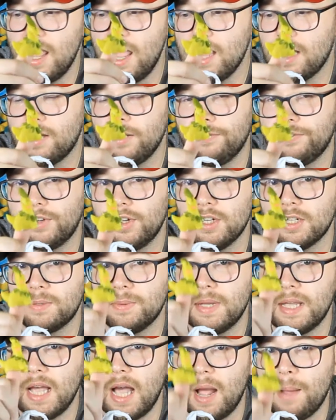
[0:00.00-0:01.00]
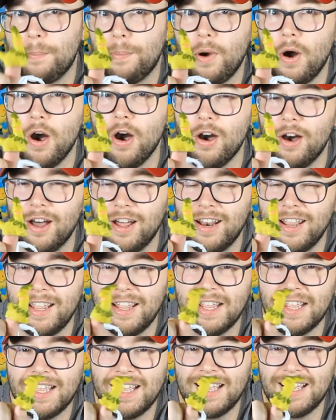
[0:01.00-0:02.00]
It confused me. I bought
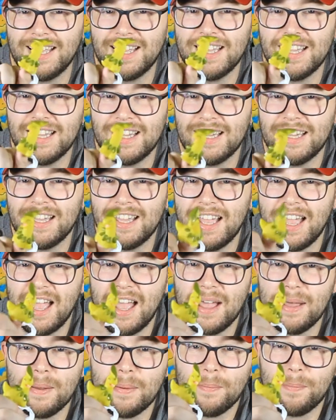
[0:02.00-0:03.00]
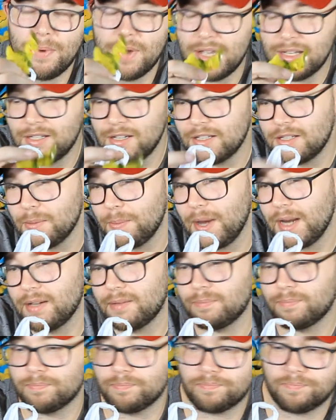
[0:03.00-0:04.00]
it, but it's not so bad.